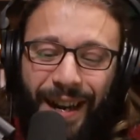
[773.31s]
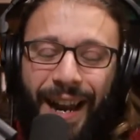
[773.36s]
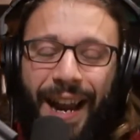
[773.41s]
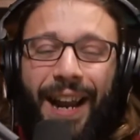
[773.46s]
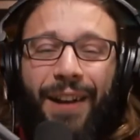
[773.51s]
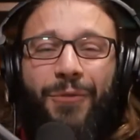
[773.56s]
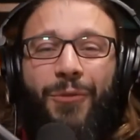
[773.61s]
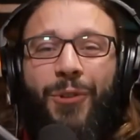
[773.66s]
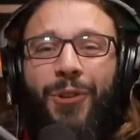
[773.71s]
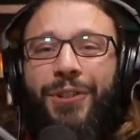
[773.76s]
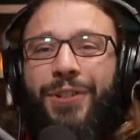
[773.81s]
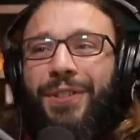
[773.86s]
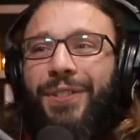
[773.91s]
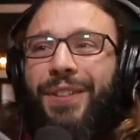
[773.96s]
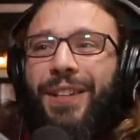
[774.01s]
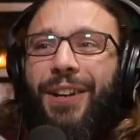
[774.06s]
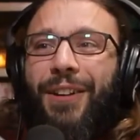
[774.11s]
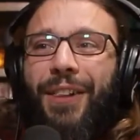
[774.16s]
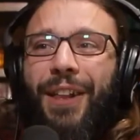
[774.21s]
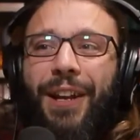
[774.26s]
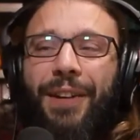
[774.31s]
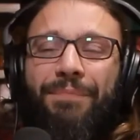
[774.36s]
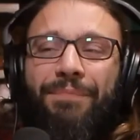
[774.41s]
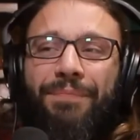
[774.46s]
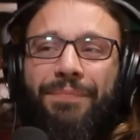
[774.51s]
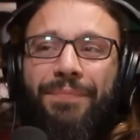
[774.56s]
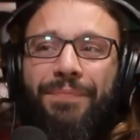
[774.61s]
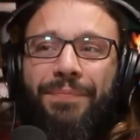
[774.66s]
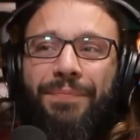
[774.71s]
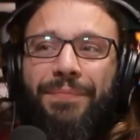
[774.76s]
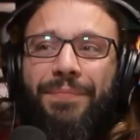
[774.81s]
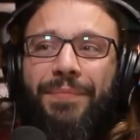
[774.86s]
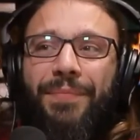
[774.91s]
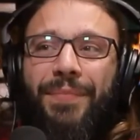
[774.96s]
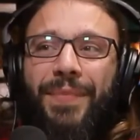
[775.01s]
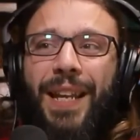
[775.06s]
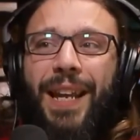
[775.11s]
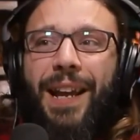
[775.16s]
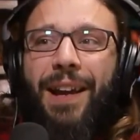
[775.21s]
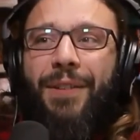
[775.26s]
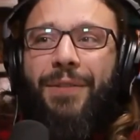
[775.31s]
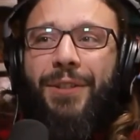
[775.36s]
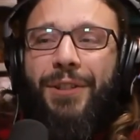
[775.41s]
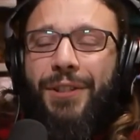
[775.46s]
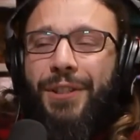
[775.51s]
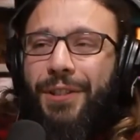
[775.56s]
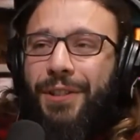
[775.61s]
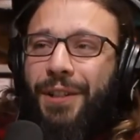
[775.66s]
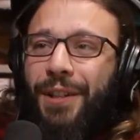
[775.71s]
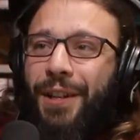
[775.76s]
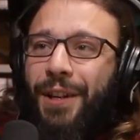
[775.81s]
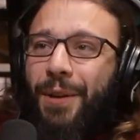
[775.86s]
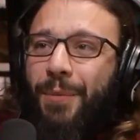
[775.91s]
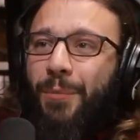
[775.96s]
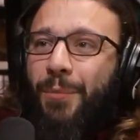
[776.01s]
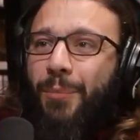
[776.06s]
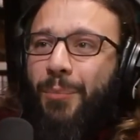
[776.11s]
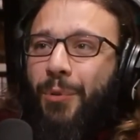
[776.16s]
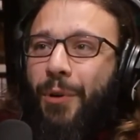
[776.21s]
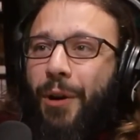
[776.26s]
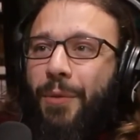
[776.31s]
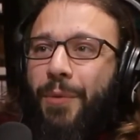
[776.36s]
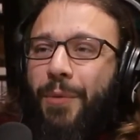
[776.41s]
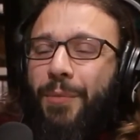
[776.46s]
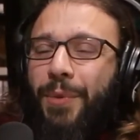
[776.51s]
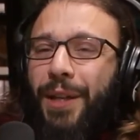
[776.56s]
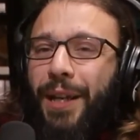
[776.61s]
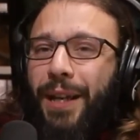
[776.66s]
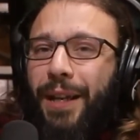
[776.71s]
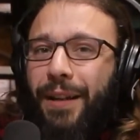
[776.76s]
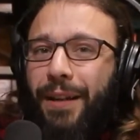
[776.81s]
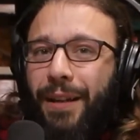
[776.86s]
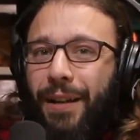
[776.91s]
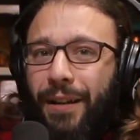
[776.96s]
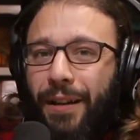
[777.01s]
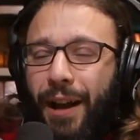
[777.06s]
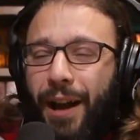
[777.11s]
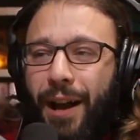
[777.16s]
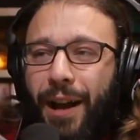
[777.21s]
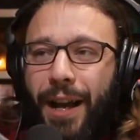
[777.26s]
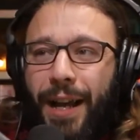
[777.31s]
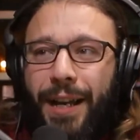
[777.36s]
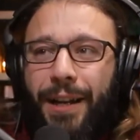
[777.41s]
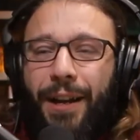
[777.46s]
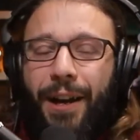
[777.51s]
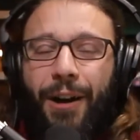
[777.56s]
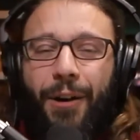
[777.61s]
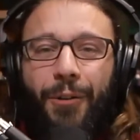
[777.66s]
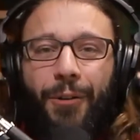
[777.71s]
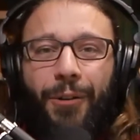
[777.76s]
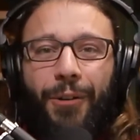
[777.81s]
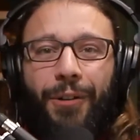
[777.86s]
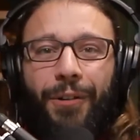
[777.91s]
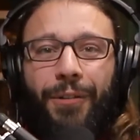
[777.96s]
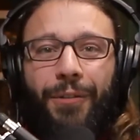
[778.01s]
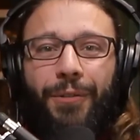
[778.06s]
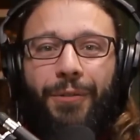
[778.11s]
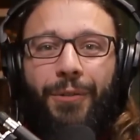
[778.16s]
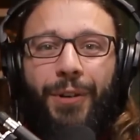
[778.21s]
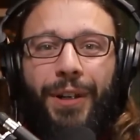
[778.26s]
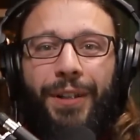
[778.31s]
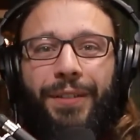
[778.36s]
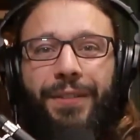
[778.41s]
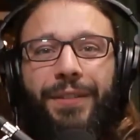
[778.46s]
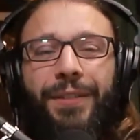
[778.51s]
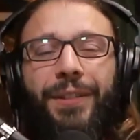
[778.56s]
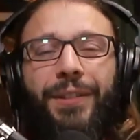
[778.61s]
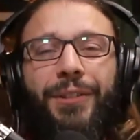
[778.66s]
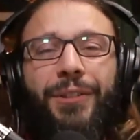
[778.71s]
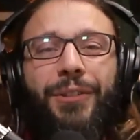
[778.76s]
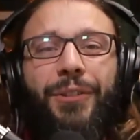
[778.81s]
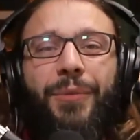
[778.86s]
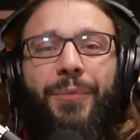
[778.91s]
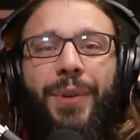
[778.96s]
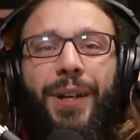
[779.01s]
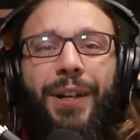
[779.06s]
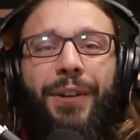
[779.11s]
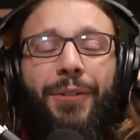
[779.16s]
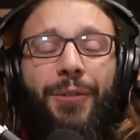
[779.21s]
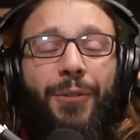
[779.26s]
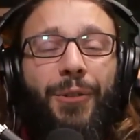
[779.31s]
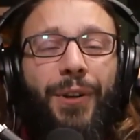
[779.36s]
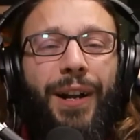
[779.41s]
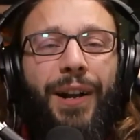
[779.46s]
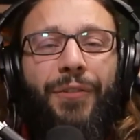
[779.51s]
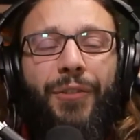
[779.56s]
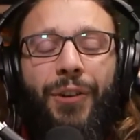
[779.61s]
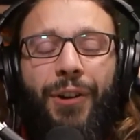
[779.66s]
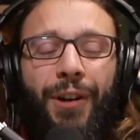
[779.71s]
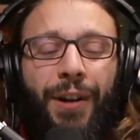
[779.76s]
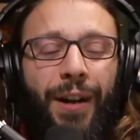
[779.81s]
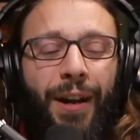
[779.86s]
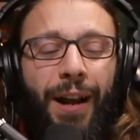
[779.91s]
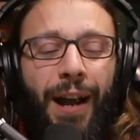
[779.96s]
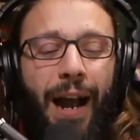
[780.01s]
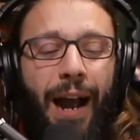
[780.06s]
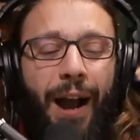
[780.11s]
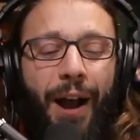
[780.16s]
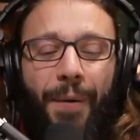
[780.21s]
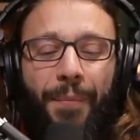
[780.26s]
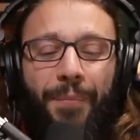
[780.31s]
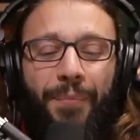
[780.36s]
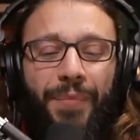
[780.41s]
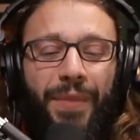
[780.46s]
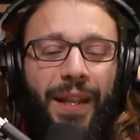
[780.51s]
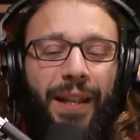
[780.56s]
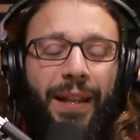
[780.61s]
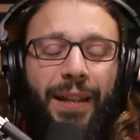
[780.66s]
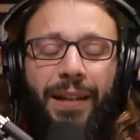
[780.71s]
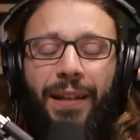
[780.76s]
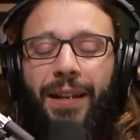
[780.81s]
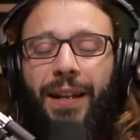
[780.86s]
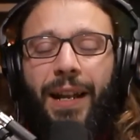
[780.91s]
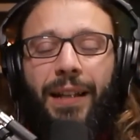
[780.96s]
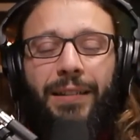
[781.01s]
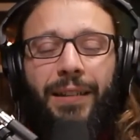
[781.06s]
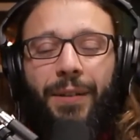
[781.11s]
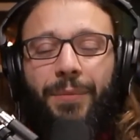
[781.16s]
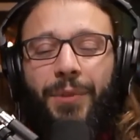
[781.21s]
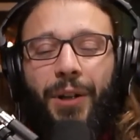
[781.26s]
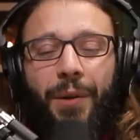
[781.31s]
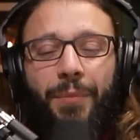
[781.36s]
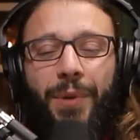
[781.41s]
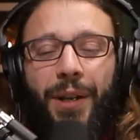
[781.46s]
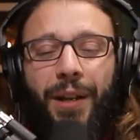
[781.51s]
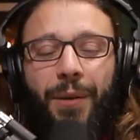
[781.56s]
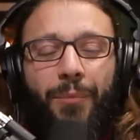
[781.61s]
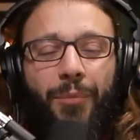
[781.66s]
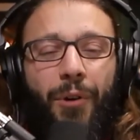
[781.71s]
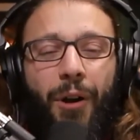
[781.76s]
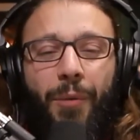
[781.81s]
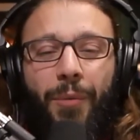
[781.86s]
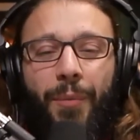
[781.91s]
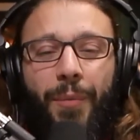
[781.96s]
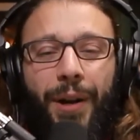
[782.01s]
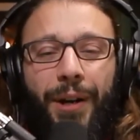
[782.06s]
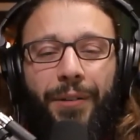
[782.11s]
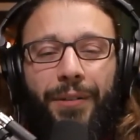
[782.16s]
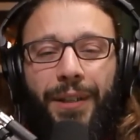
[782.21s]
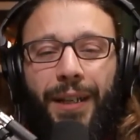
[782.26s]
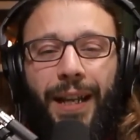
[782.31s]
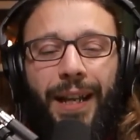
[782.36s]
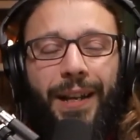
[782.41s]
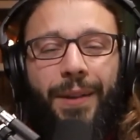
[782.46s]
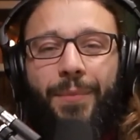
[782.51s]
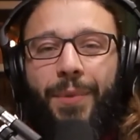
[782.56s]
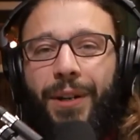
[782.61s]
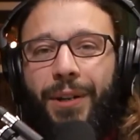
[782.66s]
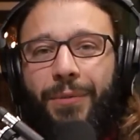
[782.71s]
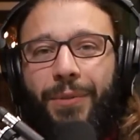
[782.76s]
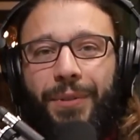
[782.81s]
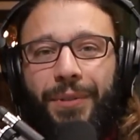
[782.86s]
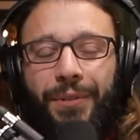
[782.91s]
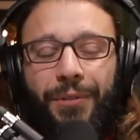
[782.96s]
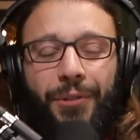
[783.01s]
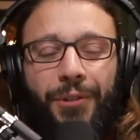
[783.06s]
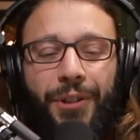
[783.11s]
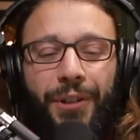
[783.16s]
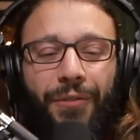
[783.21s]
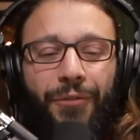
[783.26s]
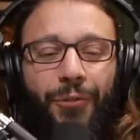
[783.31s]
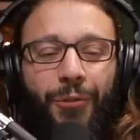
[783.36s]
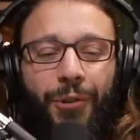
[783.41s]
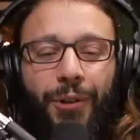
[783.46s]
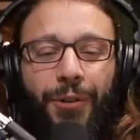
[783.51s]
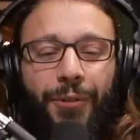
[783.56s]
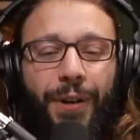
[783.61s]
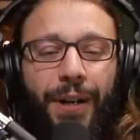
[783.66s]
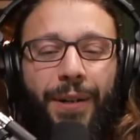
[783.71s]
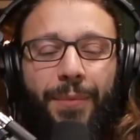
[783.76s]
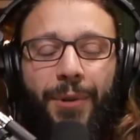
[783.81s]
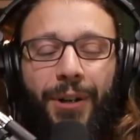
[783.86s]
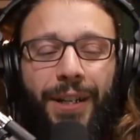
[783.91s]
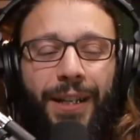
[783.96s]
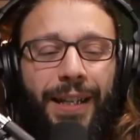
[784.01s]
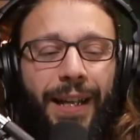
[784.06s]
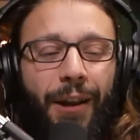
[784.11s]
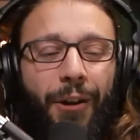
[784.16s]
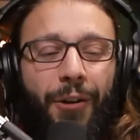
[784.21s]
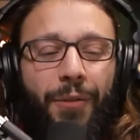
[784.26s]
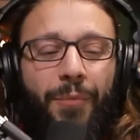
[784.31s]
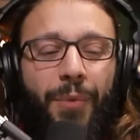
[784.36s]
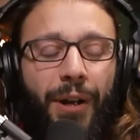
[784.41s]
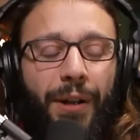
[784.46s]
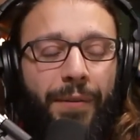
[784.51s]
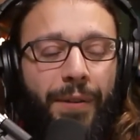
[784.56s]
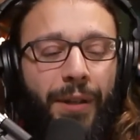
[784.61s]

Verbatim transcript: And we're just there like, mm-hmm, yeah, we should probably hide our wrists a little bit or whatever. Um, it ended up not being a problem. I don't think anybody was searching for it or anybody cared, but